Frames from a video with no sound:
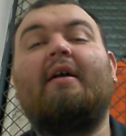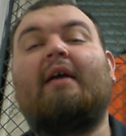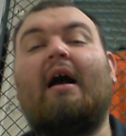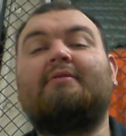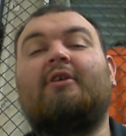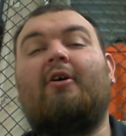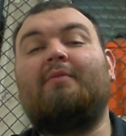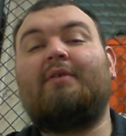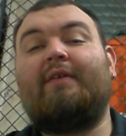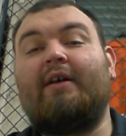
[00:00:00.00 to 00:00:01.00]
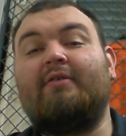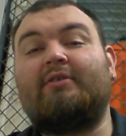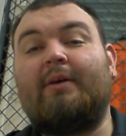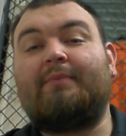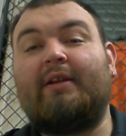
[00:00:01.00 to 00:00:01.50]
Guys, I hope this video has
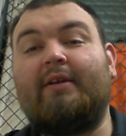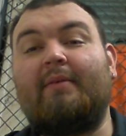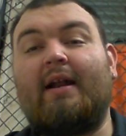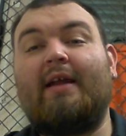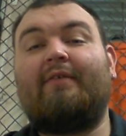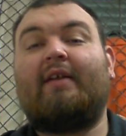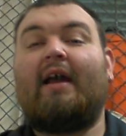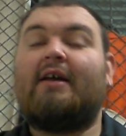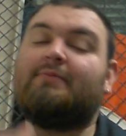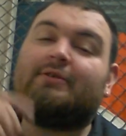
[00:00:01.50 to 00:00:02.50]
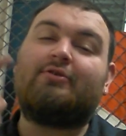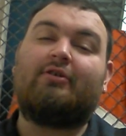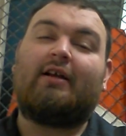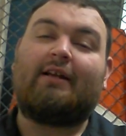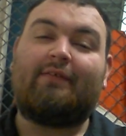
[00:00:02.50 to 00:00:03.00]
helped anybody. If it has, be sure to
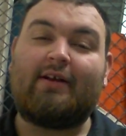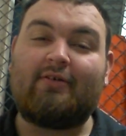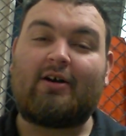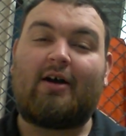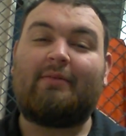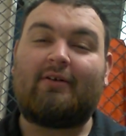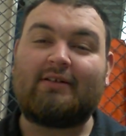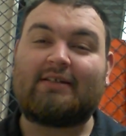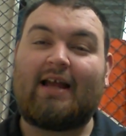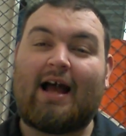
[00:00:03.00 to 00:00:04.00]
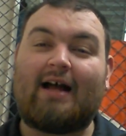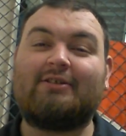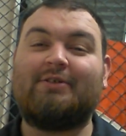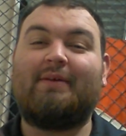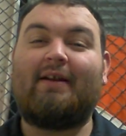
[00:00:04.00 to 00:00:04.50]
like the video, comment on it, say hi
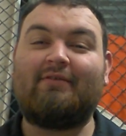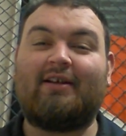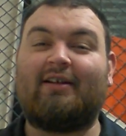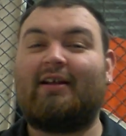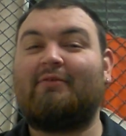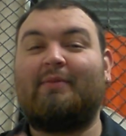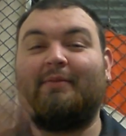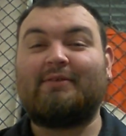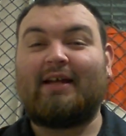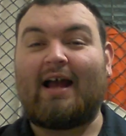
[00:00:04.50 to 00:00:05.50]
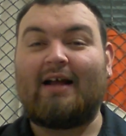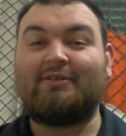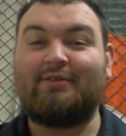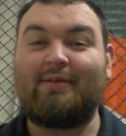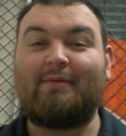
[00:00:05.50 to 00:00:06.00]
to me and everything. I like when people say hi
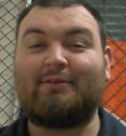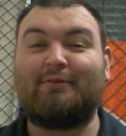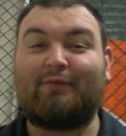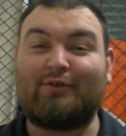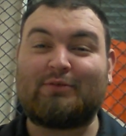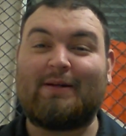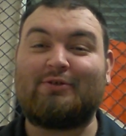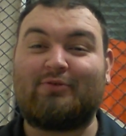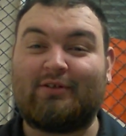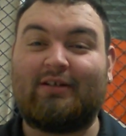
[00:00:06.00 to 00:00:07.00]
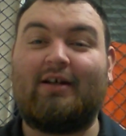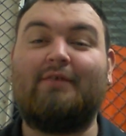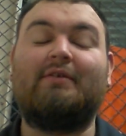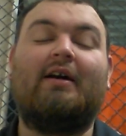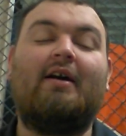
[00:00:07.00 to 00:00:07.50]
to me. It makes me feel special and
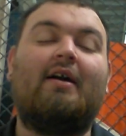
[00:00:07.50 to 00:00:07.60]
loved.